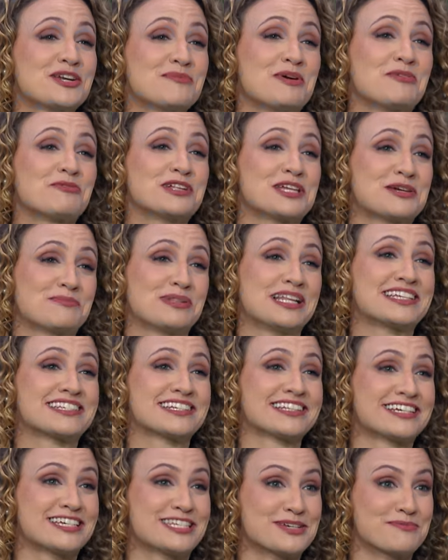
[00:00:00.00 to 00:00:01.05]
to be really
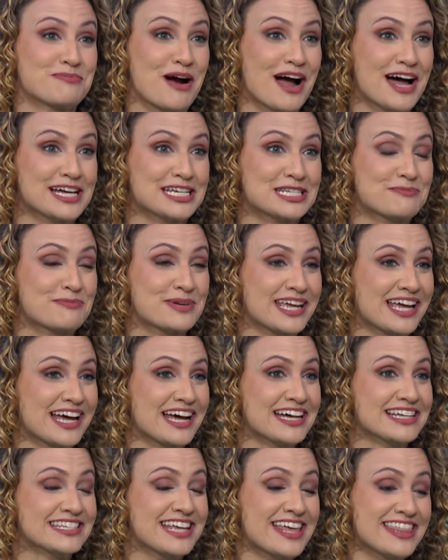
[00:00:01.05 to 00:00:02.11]
pleasantly surprised
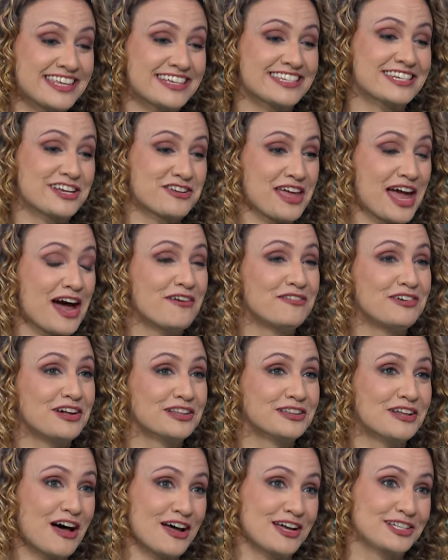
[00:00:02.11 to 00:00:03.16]
because this year they have a
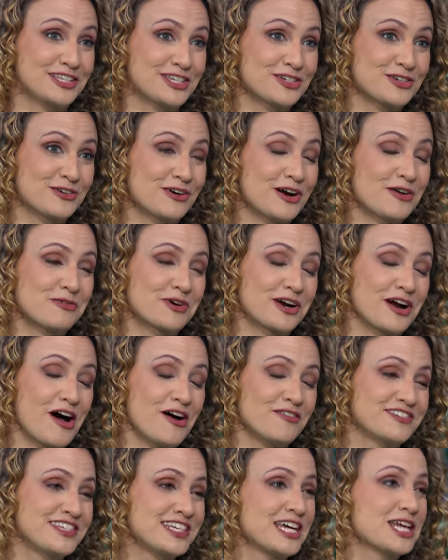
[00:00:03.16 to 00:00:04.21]
lot in store and we're
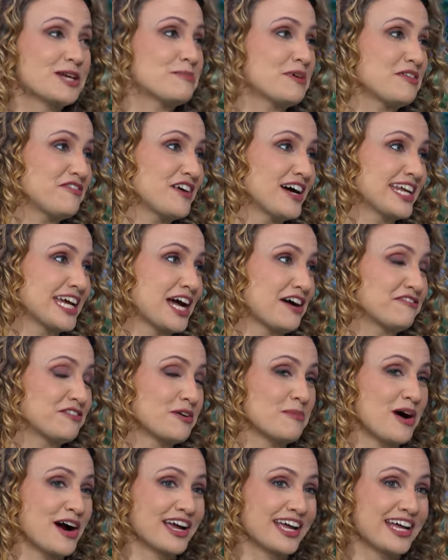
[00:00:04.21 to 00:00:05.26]
obviously going to be finding out from
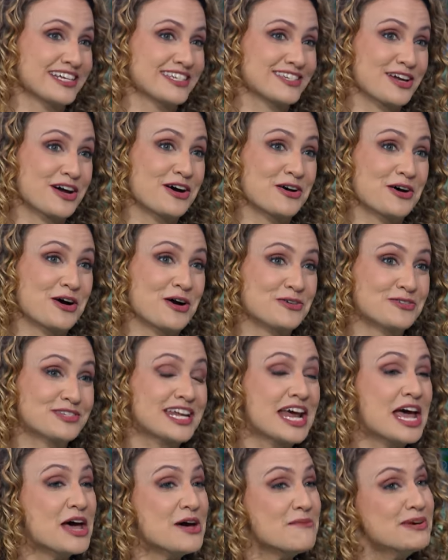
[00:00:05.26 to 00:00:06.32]
our guest co-host.
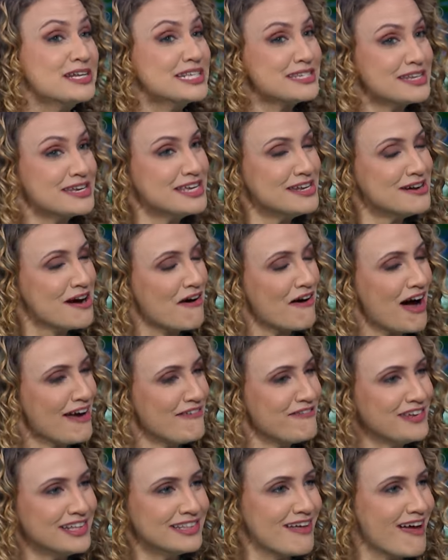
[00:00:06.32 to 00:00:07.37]
But it's, you know, I
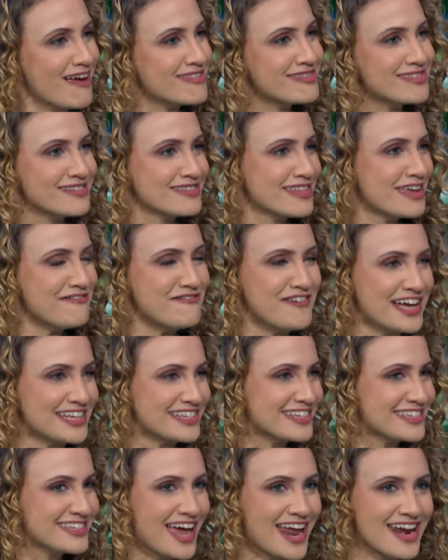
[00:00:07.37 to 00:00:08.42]
feel like the Lit Fest
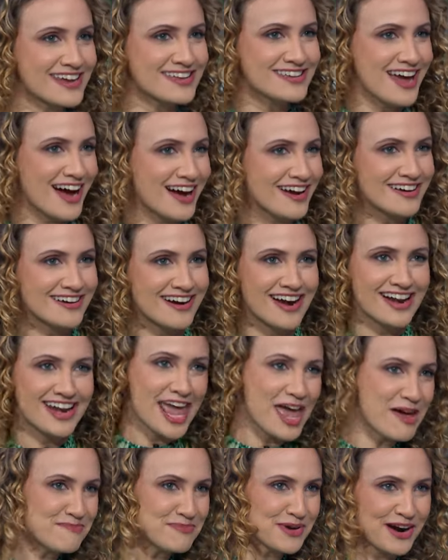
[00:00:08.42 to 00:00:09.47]
is getting younger and
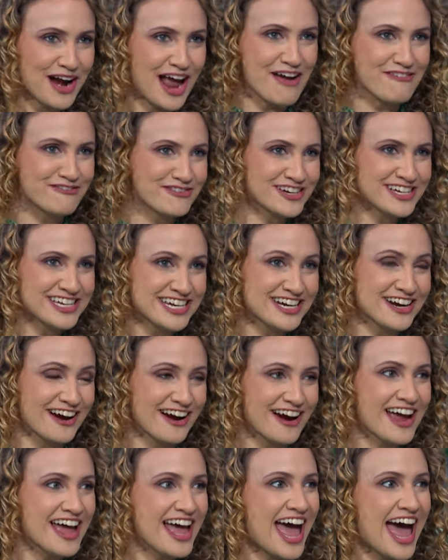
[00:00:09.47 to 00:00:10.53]
hipper every year.
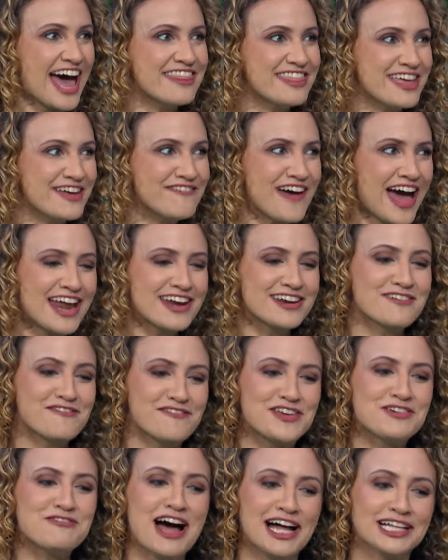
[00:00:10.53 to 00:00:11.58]
And they've added a
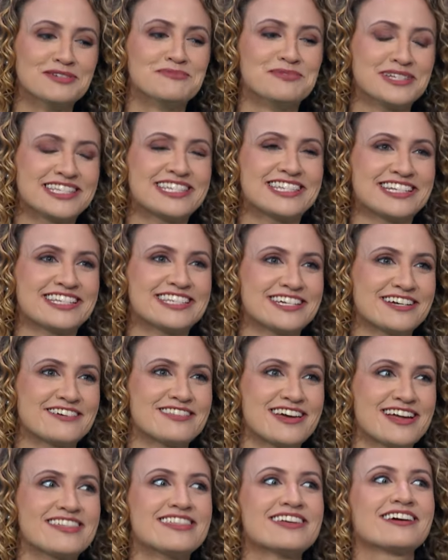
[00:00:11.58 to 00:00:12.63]
few elements this year
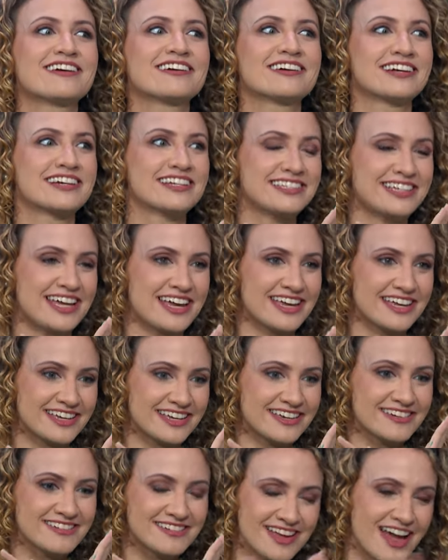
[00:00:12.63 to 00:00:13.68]
that I think are going to take,
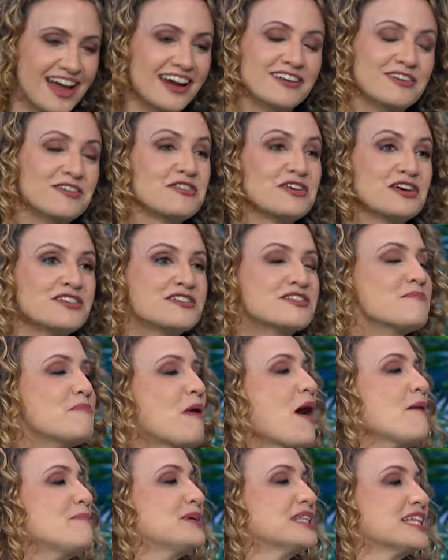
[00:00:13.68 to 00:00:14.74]
I don't know, the
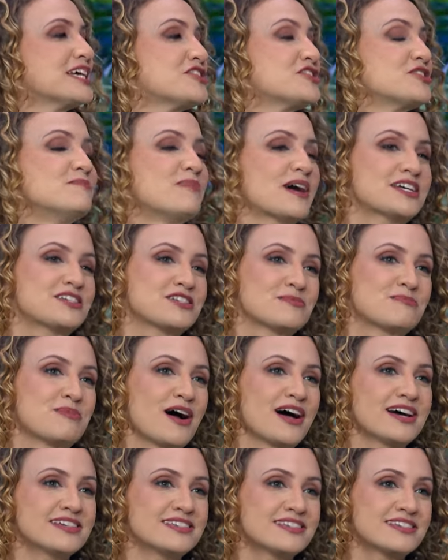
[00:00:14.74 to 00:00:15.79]
population by
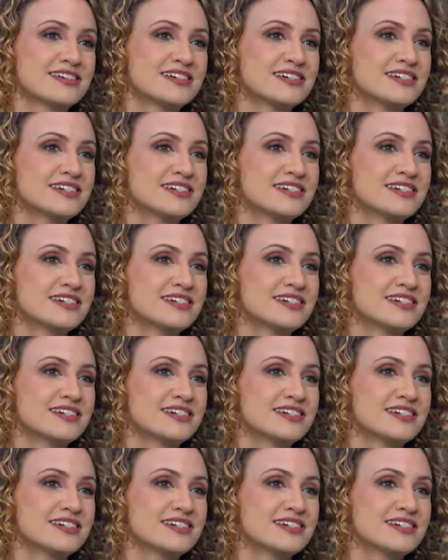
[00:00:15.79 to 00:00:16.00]
surprise.